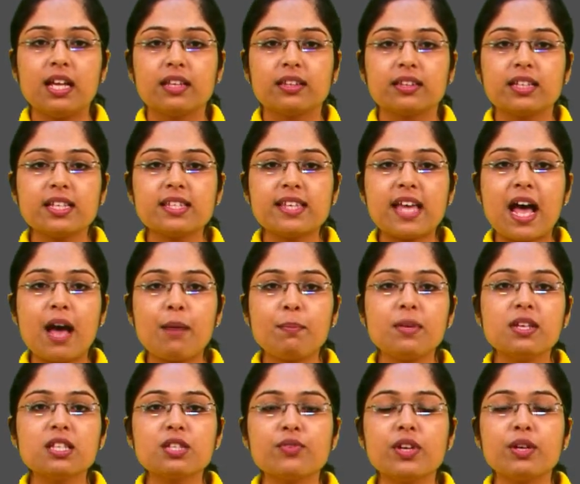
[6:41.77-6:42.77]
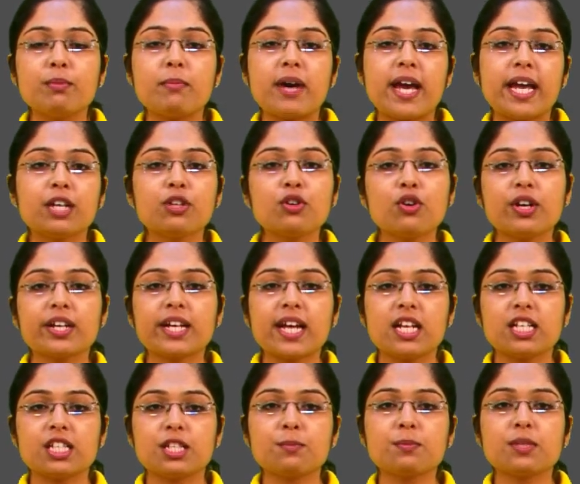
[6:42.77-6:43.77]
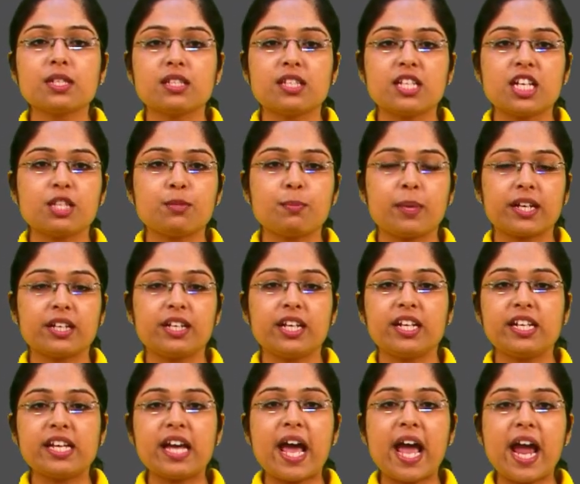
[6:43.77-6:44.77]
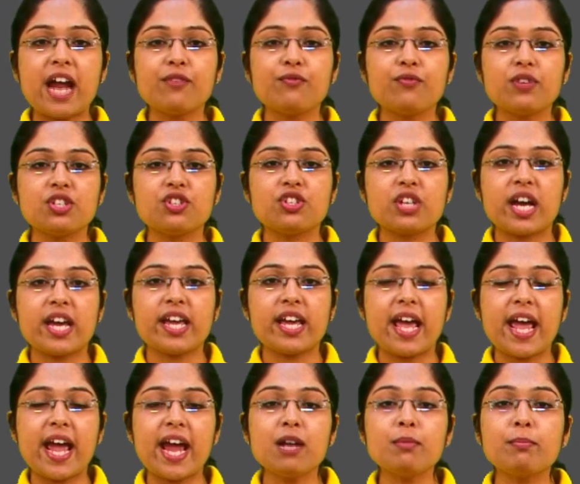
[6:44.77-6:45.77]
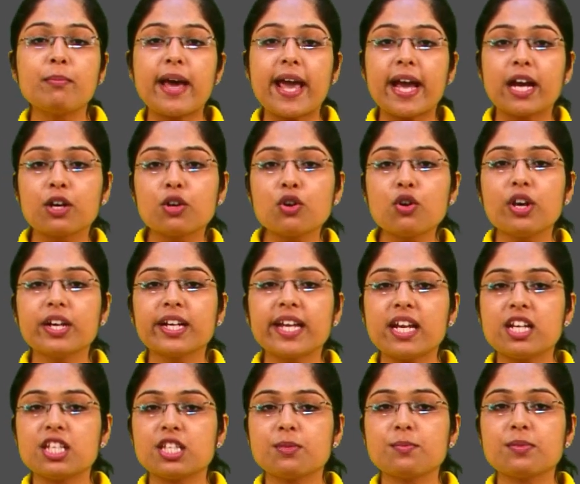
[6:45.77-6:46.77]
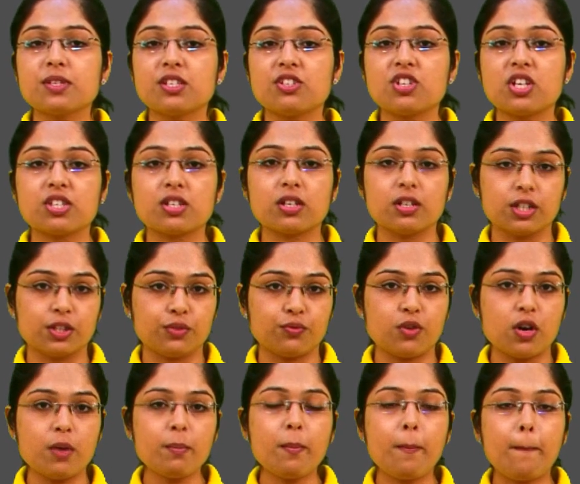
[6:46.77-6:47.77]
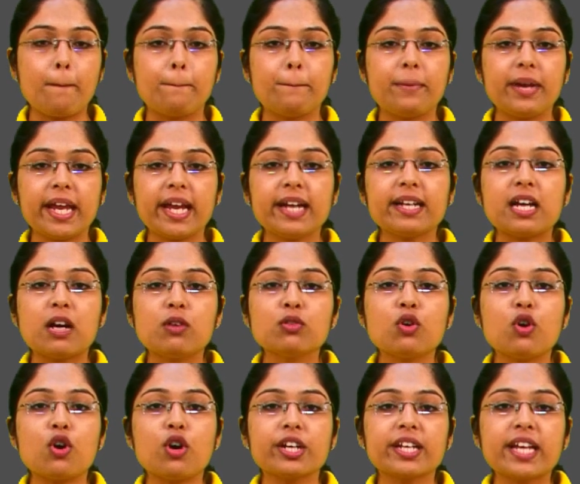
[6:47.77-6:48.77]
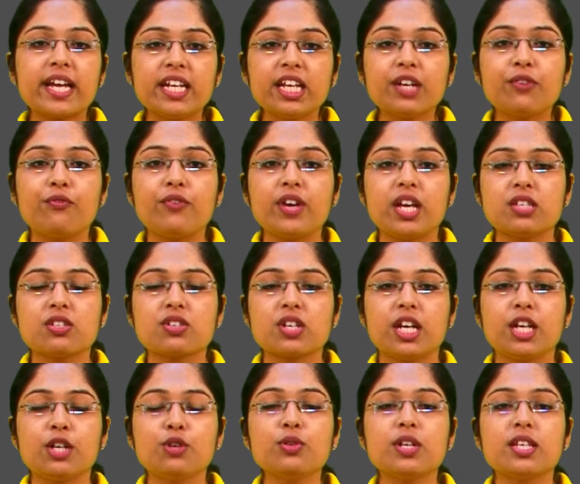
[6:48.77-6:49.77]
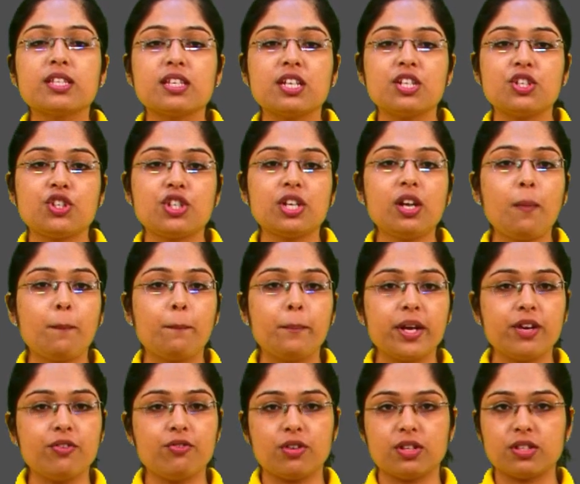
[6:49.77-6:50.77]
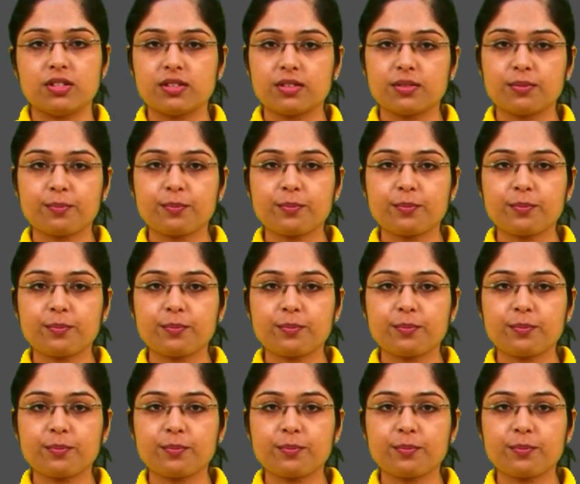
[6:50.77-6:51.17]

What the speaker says: This happens when microorganisms such as bacteria and fungi and macroorganisms such as earthworm break down organic waste into essential minerals.